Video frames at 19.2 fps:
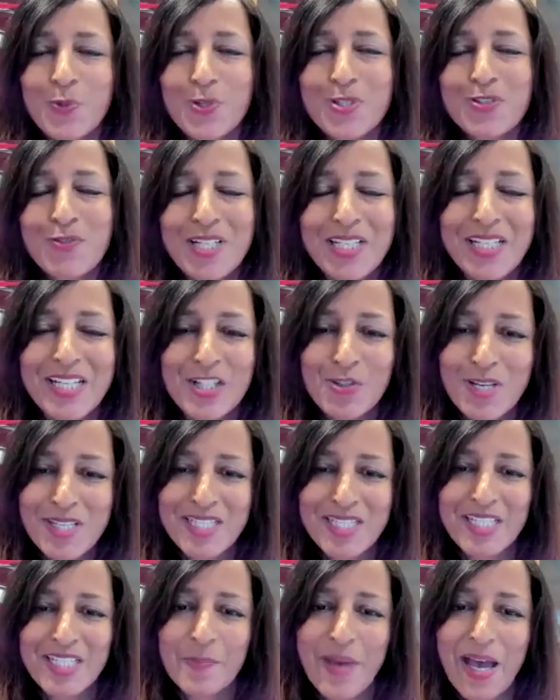What's really
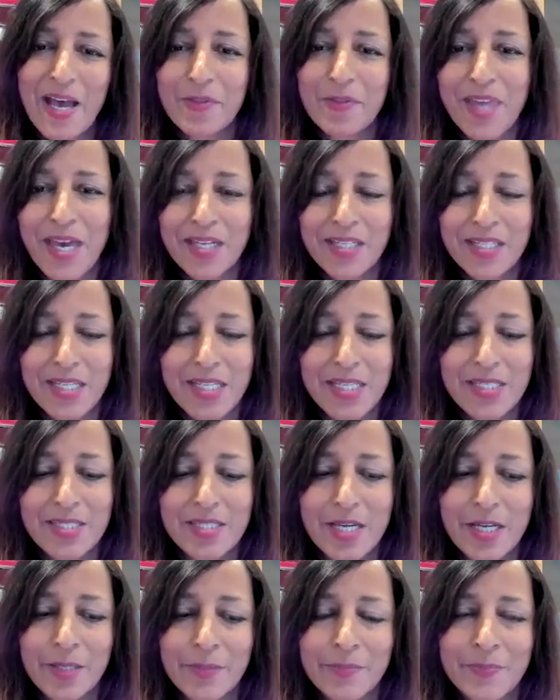interesting about that is,
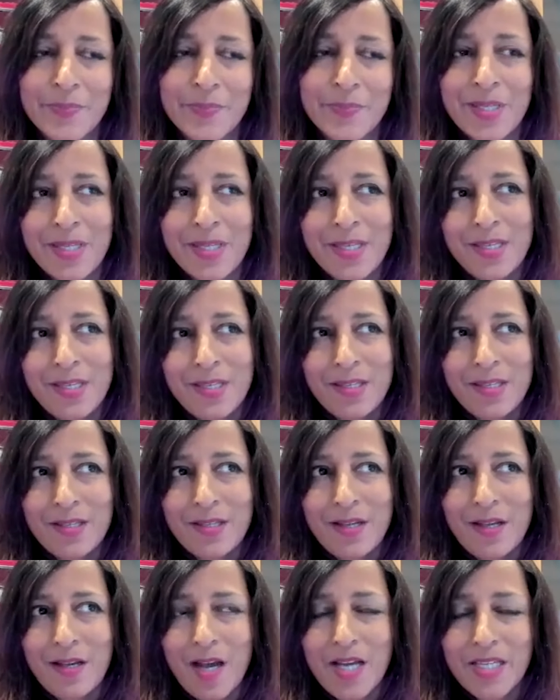
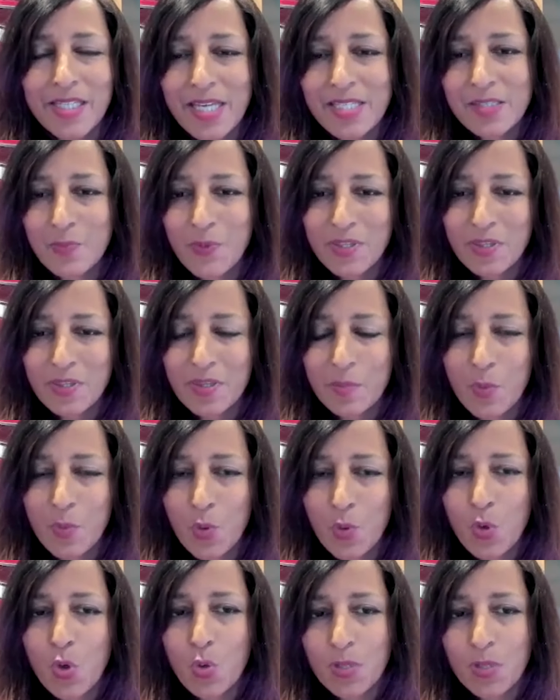I guess, with
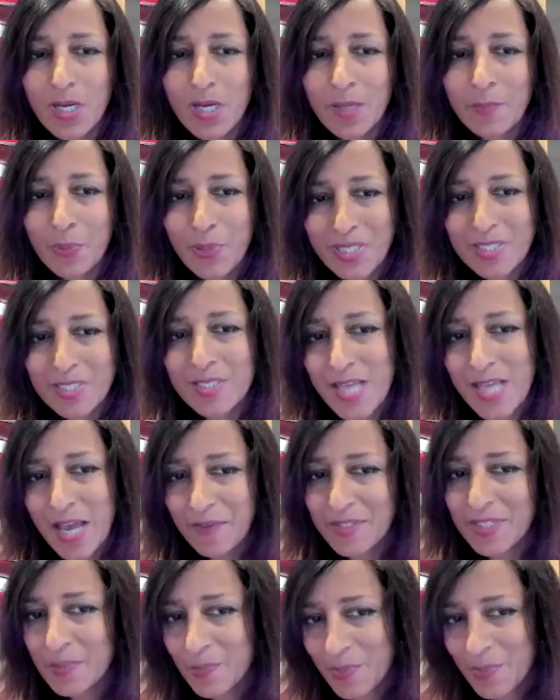more printers
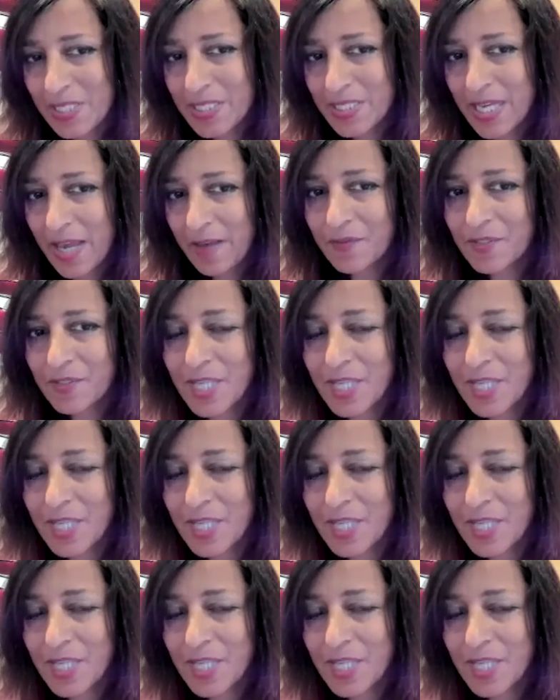having this PDF